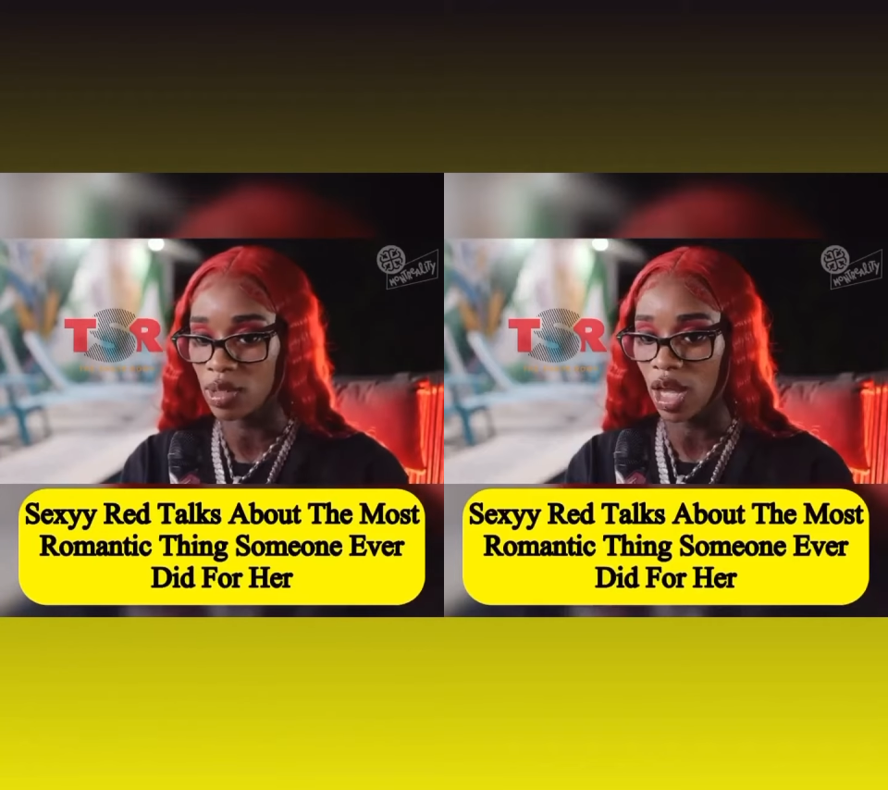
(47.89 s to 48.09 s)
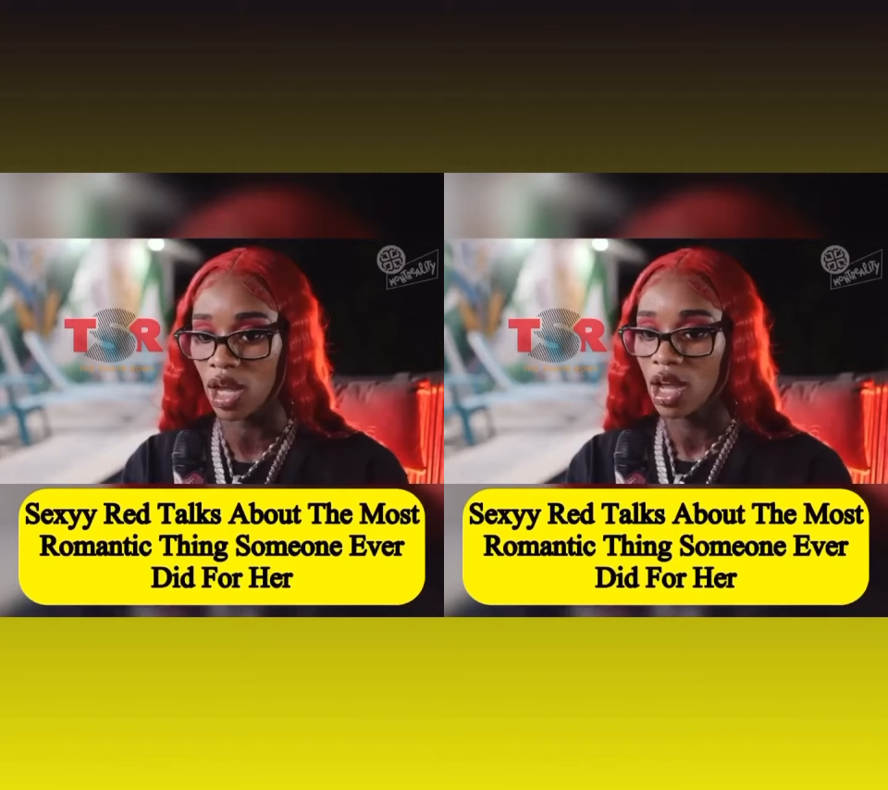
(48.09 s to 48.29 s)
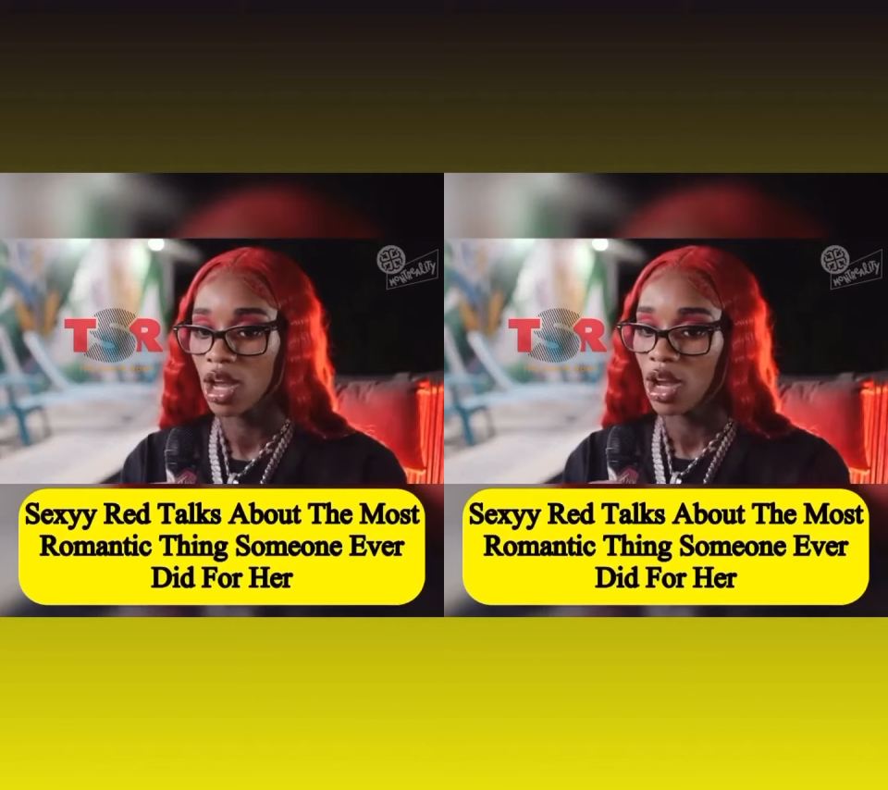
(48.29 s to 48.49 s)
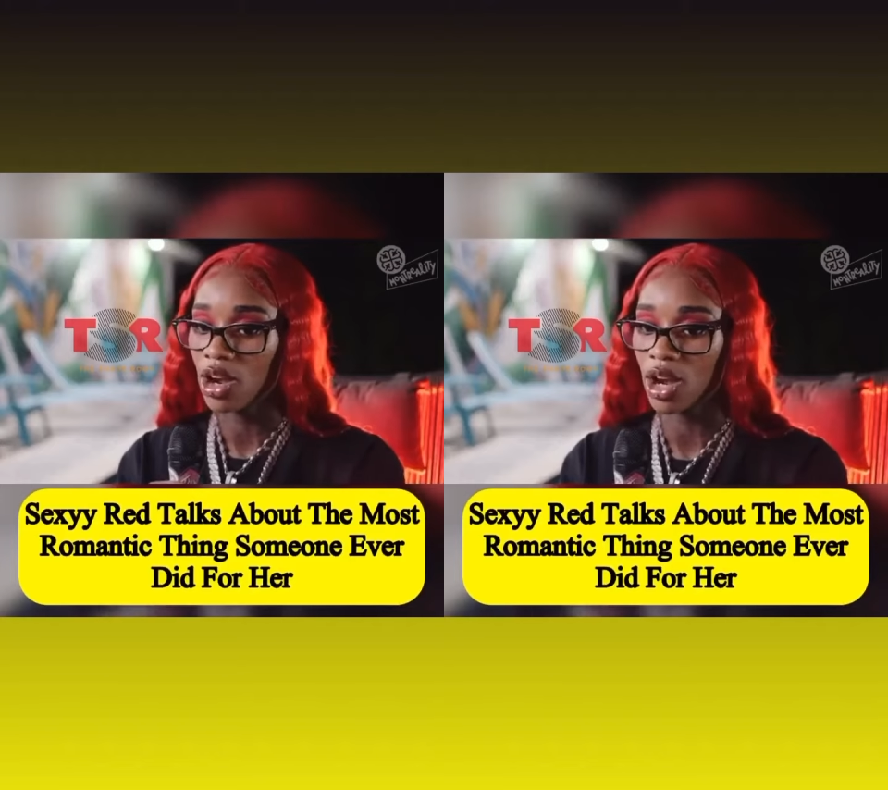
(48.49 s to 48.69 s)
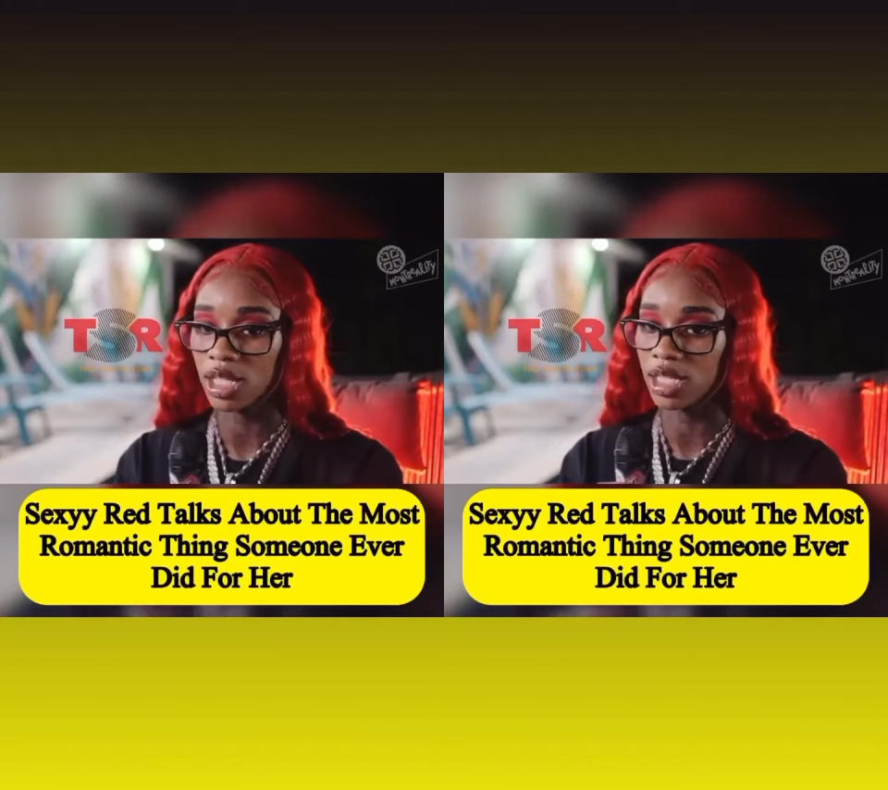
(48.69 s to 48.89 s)
A red
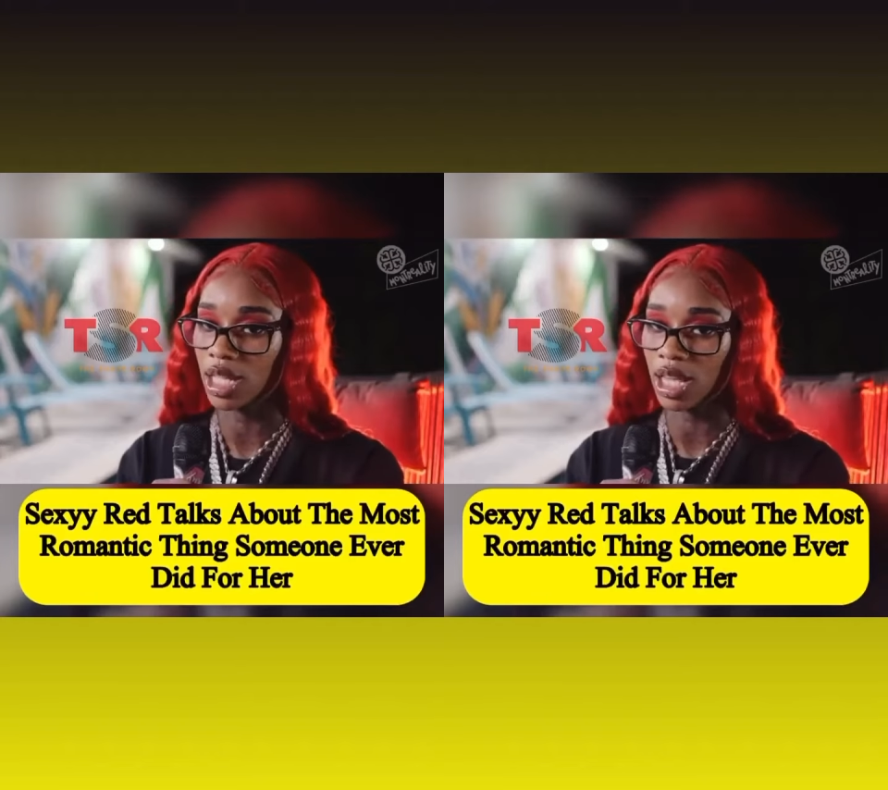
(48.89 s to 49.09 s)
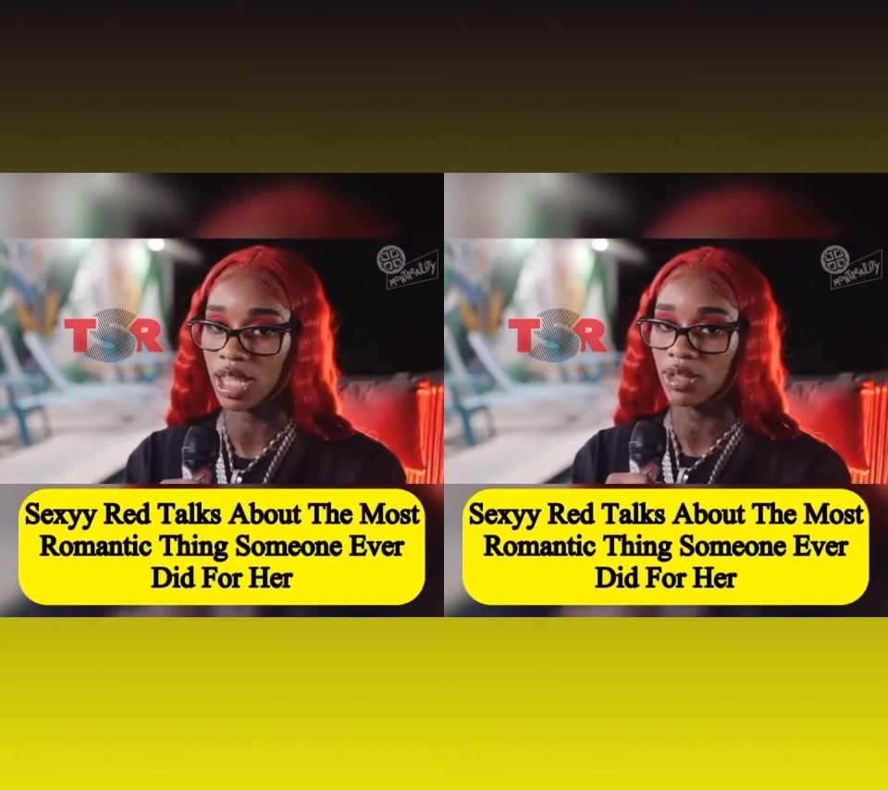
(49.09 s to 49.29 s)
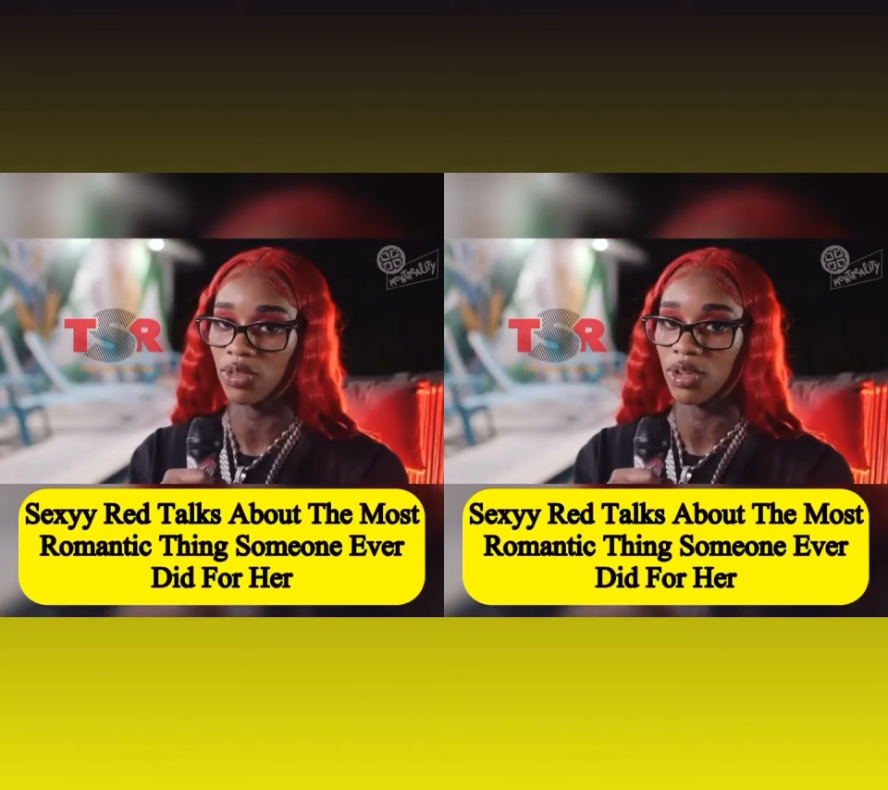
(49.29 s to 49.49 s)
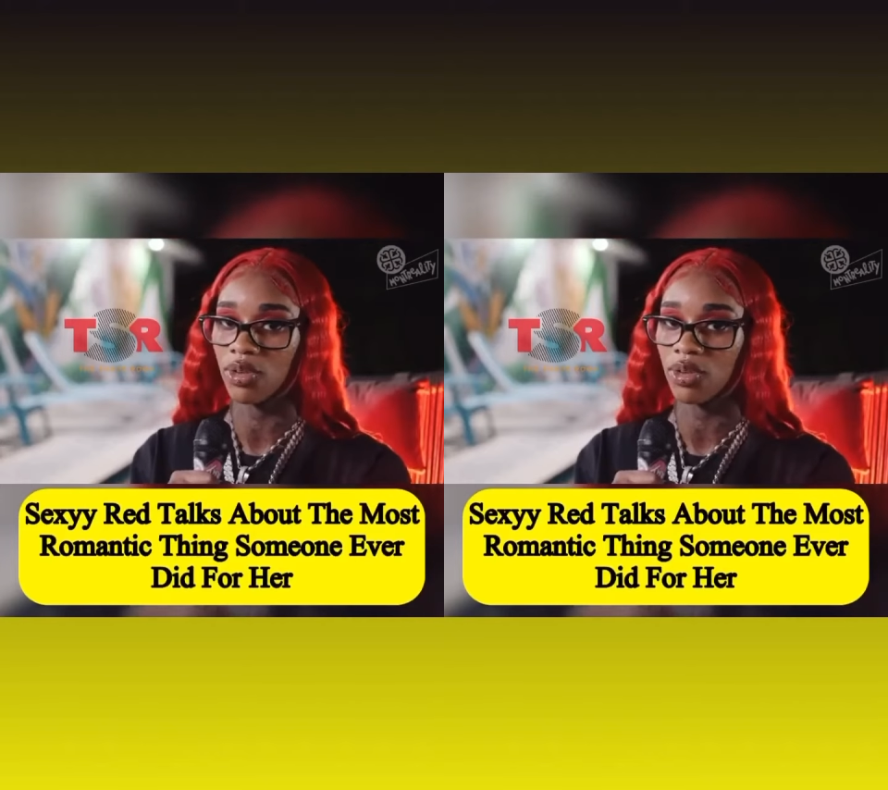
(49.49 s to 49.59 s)
flag nowadays